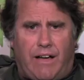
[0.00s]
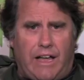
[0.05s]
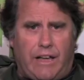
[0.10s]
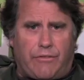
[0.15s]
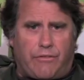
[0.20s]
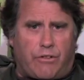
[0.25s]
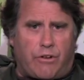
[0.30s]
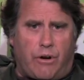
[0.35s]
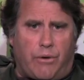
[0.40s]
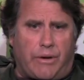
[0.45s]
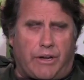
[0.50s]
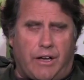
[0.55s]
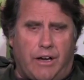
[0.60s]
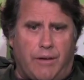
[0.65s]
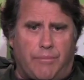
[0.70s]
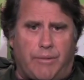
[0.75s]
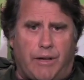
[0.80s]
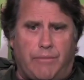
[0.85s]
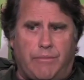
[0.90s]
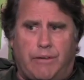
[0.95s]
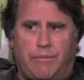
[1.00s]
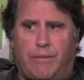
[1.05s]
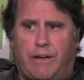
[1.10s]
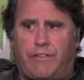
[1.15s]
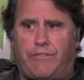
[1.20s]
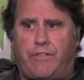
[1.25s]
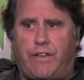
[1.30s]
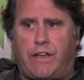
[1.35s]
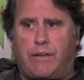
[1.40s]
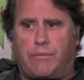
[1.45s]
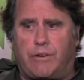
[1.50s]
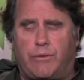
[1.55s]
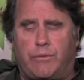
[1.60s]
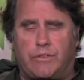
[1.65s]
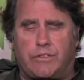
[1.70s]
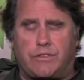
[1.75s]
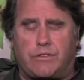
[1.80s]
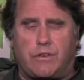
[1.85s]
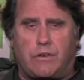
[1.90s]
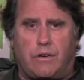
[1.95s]
life growing up. I mean, my family
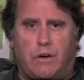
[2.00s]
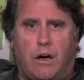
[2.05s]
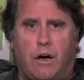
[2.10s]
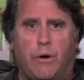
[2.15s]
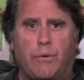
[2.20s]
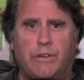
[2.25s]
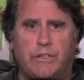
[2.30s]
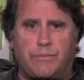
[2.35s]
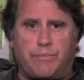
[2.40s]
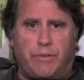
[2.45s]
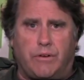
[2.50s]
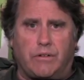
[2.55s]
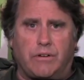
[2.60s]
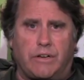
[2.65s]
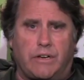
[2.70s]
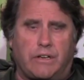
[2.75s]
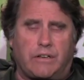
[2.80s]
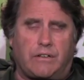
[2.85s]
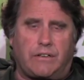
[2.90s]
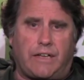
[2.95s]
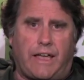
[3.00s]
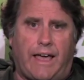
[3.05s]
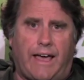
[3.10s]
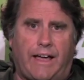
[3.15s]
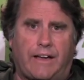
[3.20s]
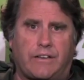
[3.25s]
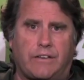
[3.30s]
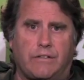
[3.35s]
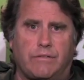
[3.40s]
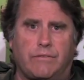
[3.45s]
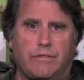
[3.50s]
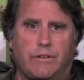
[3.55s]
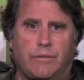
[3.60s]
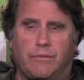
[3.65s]
was always politically active.